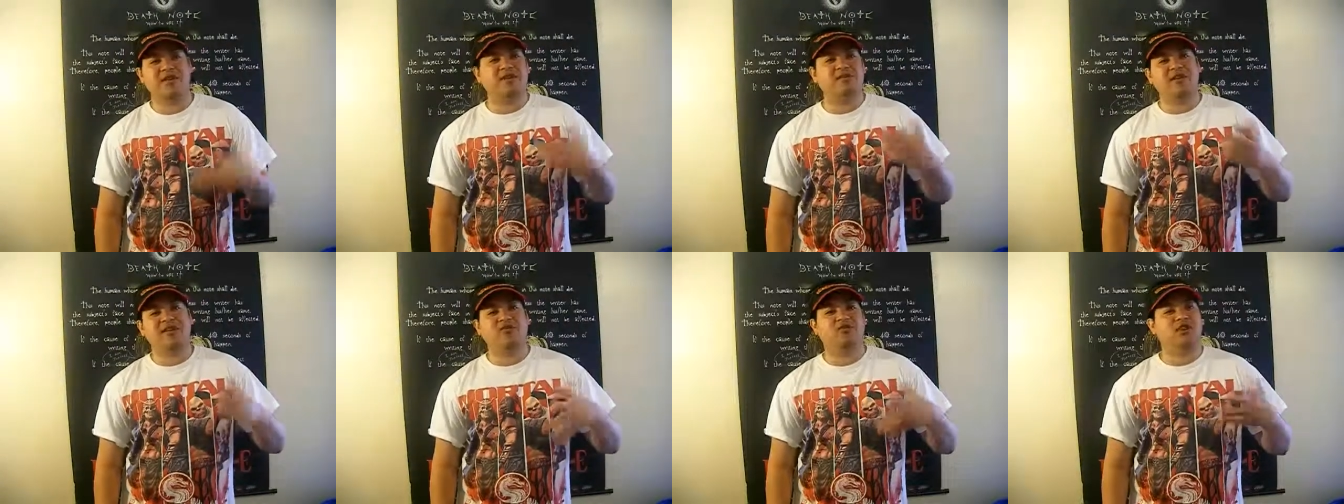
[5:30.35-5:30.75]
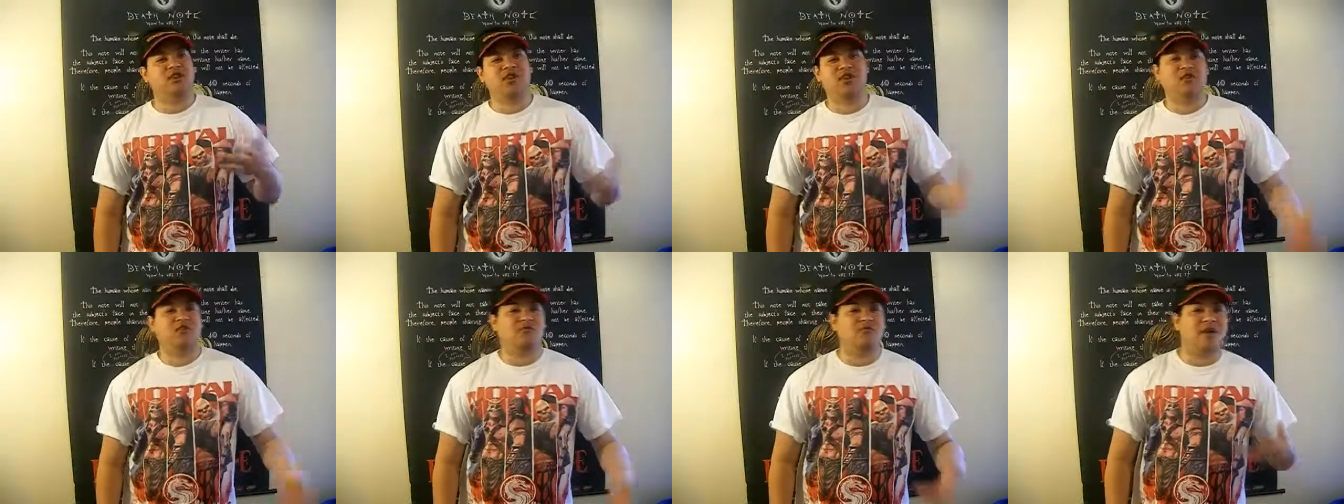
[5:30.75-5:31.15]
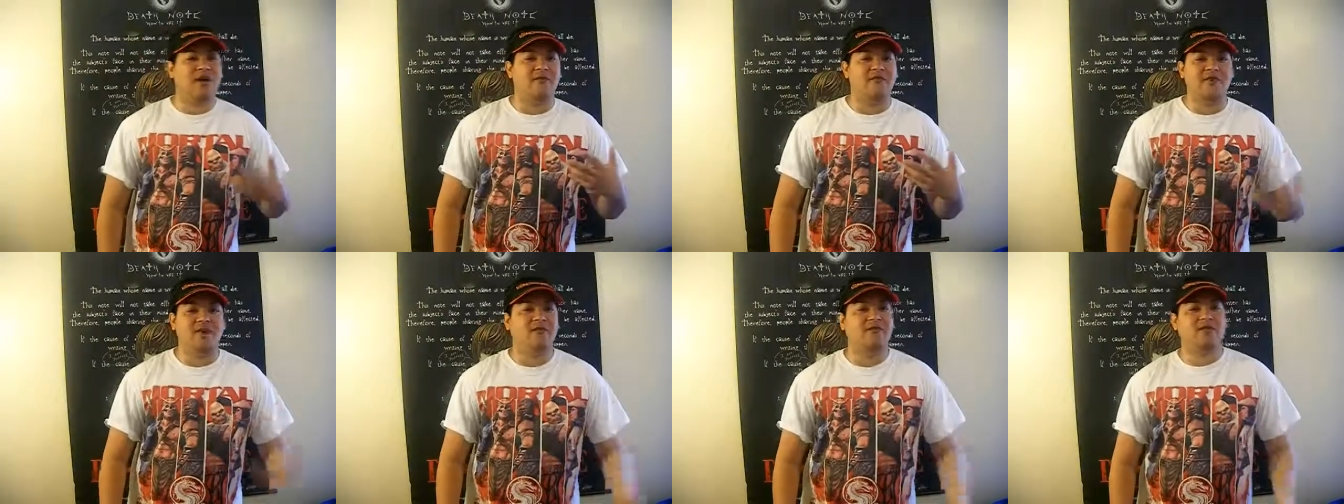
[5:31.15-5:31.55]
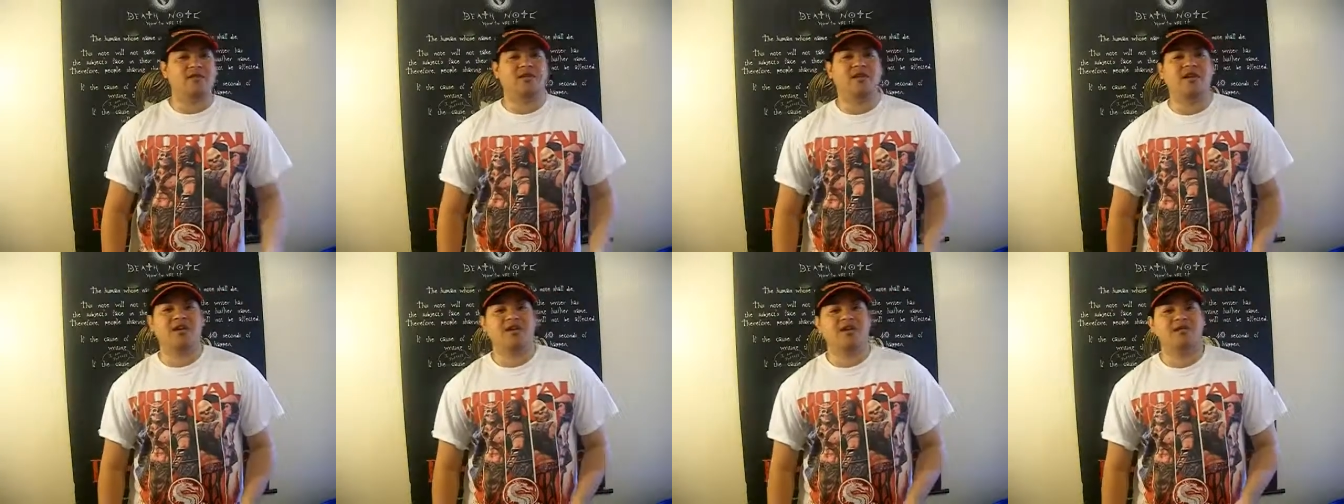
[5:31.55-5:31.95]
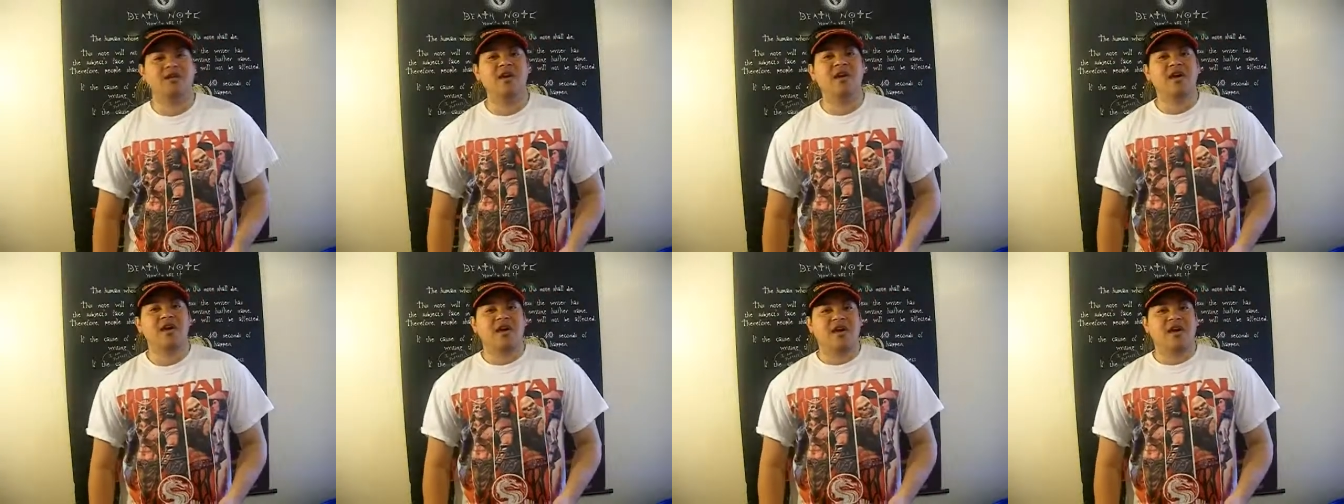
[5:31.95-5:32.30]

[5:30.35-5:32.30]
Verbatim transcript: He's, like, checking her out and everything.